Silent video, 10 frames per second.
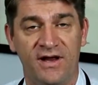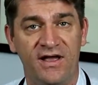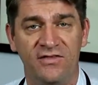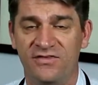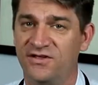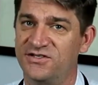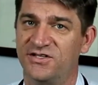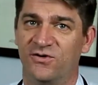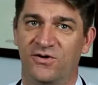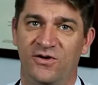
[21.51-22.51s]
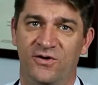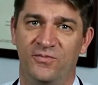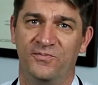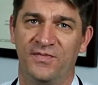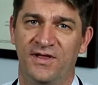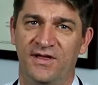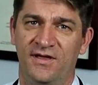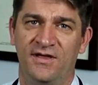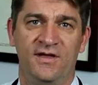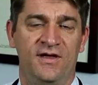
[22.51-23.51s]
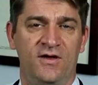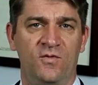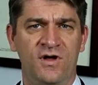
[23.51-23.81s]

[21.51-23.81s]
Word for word: health to your home.